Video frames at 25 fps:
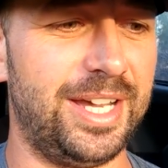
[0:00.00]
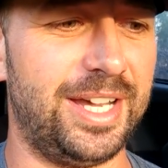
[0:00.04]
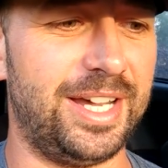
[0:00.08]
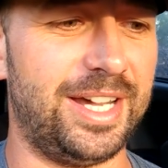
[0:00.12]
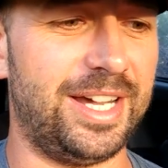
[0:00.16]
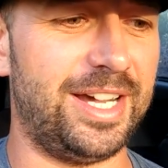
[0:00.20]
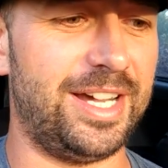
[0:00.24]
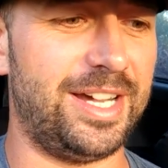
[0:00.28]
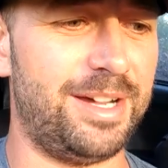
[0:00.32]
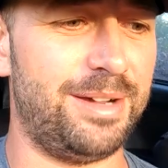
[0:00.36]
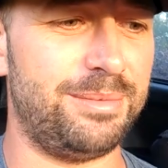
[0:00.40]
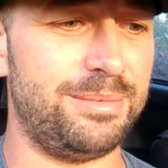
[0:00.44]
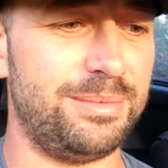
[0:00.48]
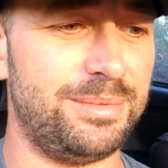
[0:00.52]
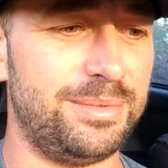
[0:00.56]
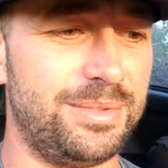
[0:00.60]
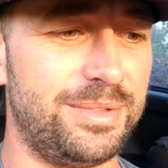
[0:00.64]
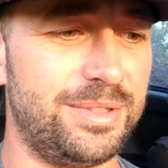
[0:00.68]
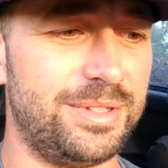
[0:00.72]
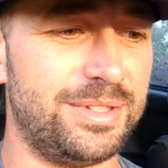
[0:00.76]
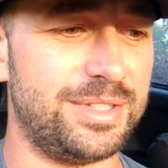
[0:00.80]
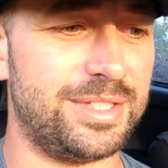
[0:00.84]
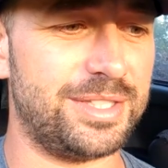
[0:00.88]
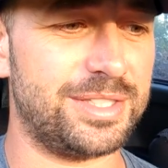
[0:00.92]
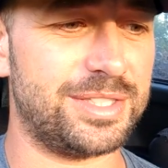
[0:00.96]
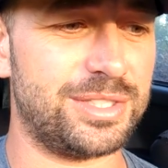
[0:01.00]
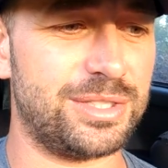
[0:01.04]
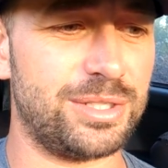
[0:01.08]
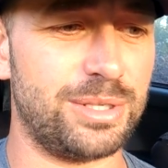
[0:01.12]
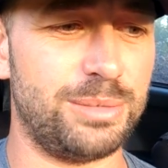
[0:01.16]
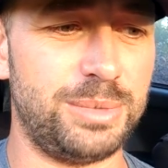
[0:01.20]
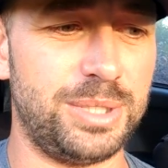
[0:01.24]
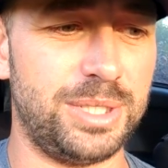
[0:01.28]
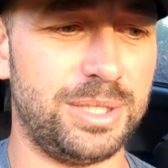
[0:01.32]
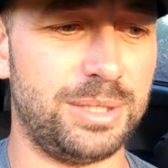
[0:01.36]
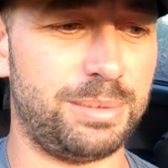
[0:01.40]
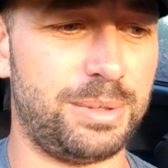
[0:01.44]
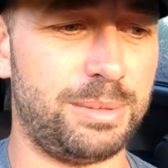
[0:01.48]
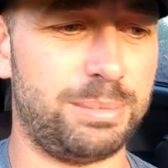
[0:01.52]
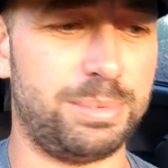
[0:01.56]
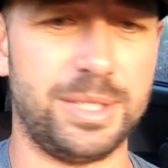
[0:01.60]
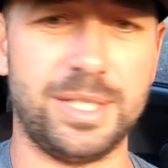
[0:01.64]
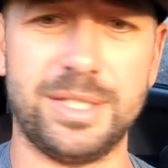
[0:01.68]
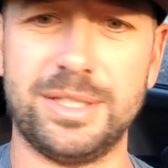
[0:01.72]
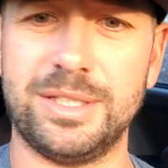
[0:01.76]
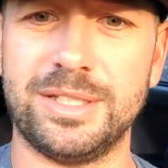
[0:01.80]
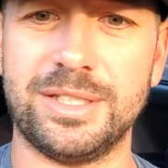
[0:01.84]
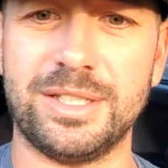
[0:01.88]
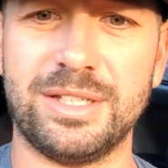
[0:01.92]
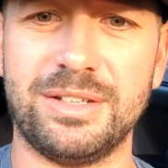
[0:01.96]
There's so many other people
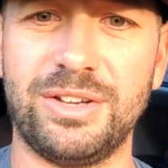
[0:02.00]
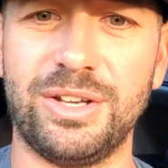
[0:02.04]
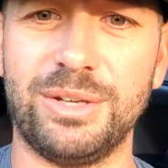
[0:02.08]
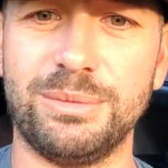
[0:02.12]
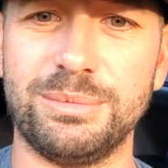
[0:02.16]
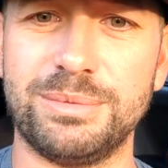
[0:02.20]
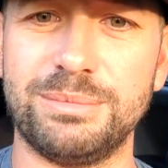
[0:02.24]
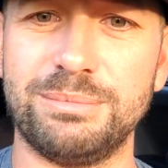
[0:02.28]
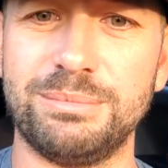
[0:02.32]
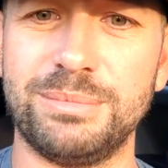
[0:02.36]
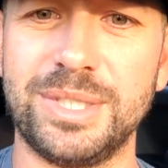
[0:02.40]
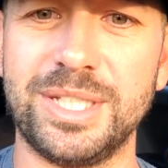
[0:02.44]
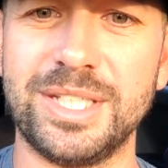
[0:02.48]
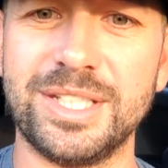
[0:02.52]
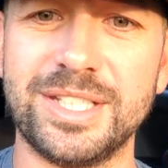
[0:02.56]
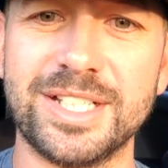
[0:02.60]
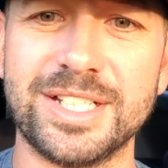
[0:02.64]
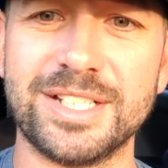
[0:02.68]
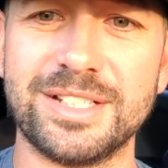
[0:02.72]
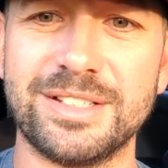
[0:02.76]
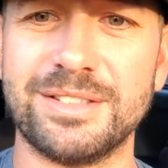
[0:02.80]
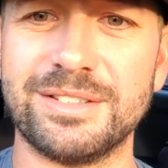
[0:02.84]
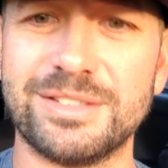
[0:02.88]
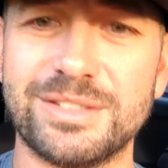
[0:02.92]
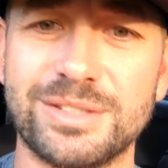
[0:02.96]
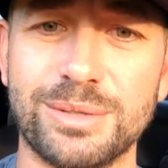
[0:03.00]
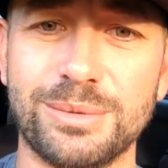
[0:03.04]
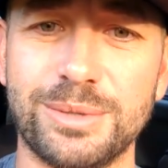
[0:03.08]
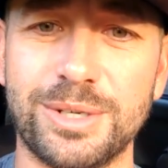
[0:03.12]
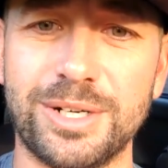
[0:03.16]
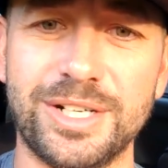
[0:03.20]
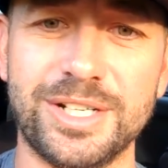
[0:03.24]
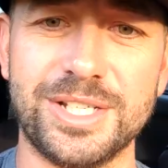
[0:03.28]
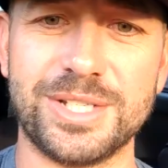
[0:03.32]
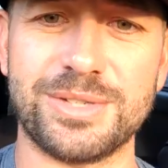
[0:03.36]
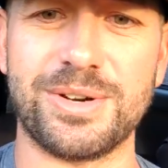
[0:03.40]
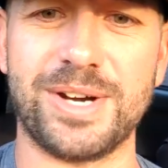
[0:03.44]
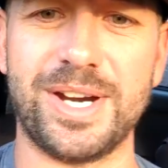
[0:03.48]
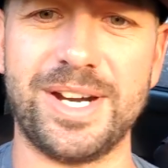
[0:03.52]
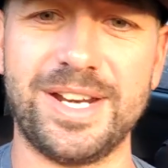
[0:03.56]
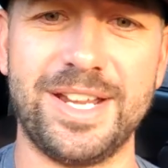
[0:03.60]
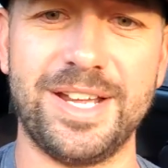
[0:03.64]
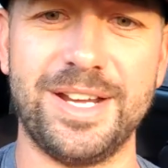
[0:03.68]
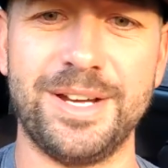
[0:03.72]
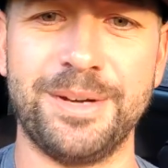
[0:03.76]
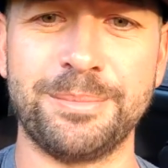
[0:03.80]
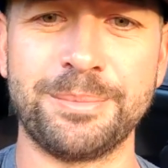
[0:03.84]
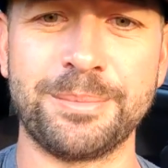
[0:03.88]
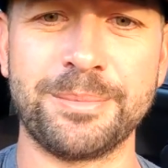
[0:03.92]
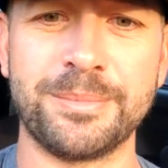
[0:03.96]
out there that helped me get to where it is right
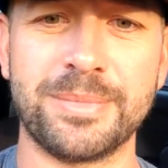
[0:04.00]
now.